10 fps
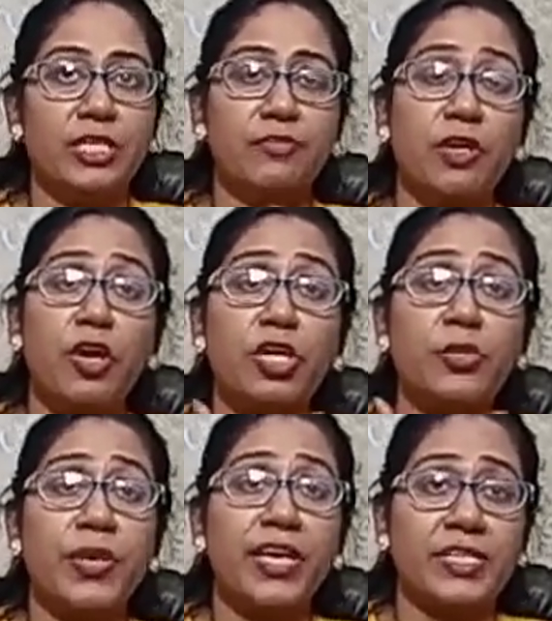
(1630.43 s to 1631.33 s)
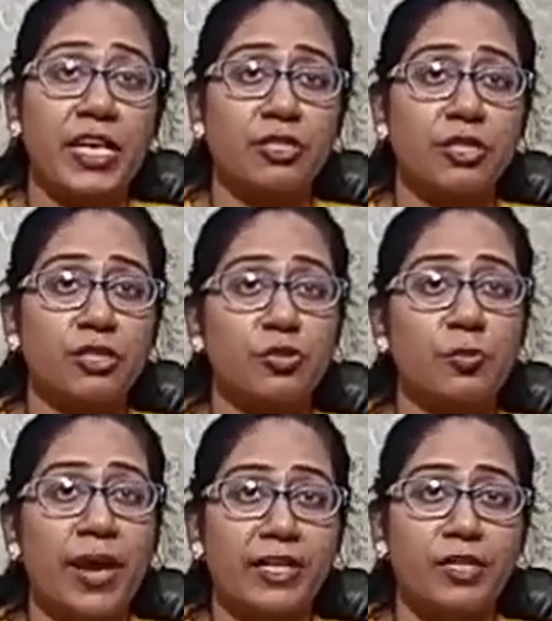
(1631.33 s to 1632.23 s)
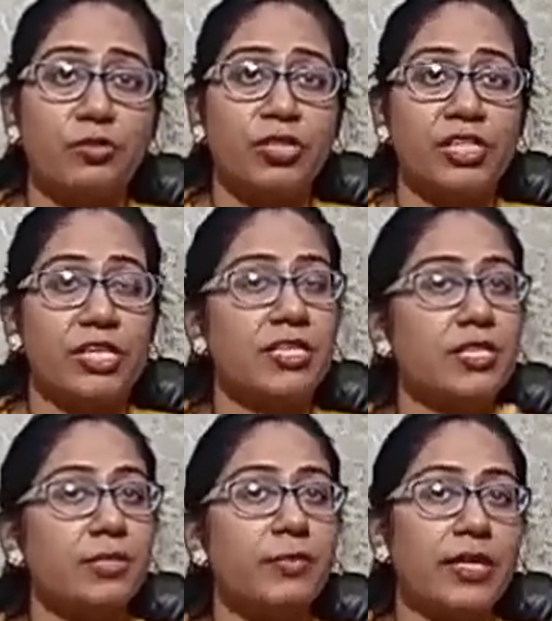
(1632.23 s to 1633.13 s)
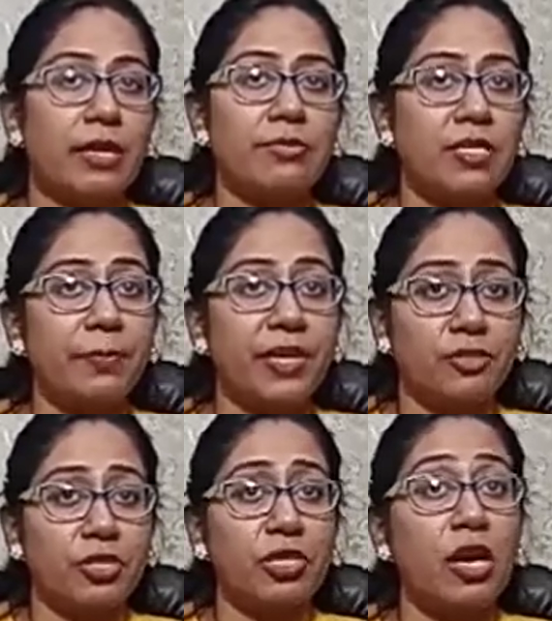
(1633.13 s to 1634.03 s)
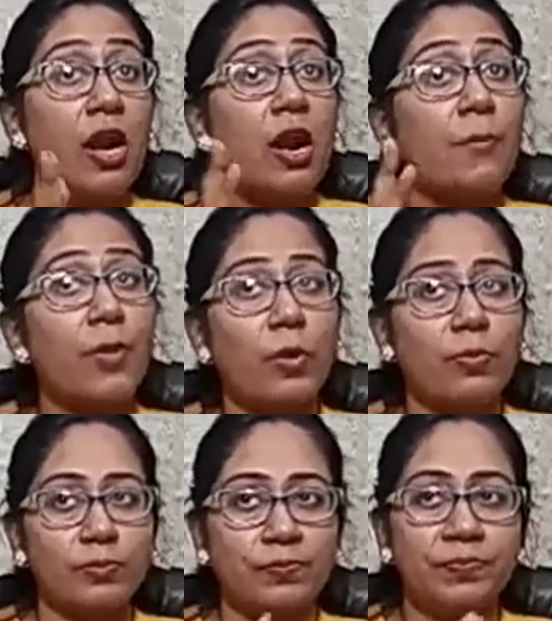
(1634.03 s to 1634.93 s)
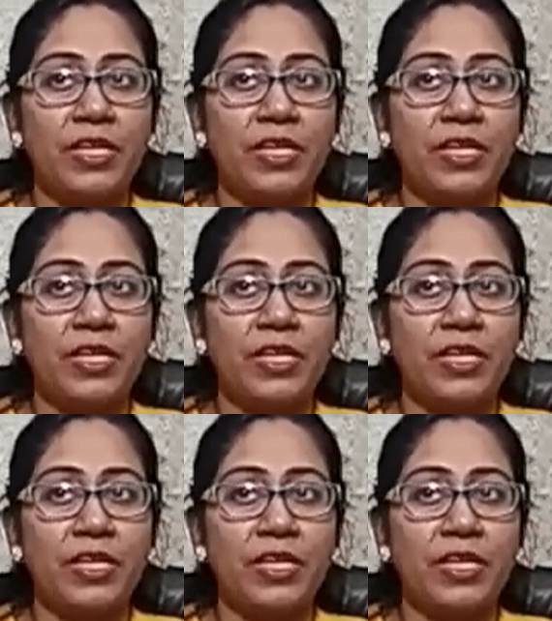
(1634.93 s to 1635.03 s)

If you are not paying attention to minute details, it becomes a major problem.